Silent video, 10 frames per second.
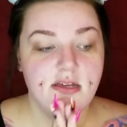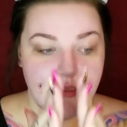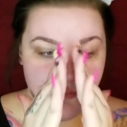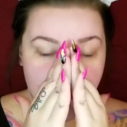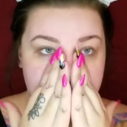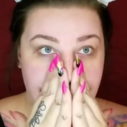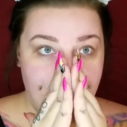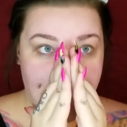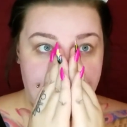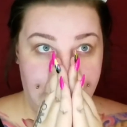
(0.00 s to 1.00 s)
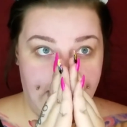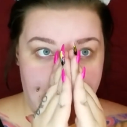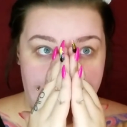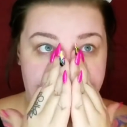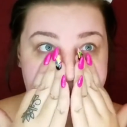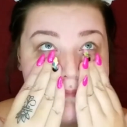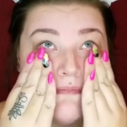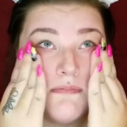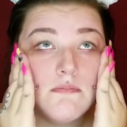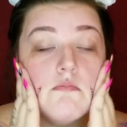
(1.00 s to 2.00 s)
It's more of like a
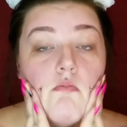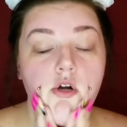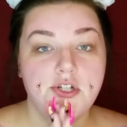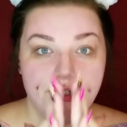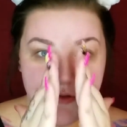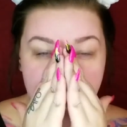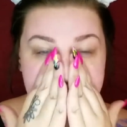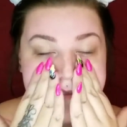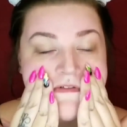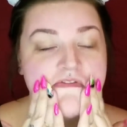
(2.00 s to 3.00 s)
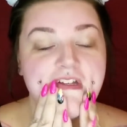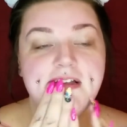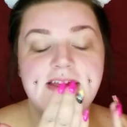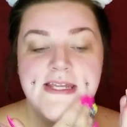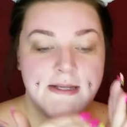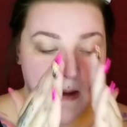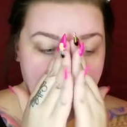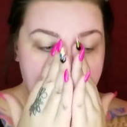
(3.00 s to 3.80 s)
moisturizer feeling.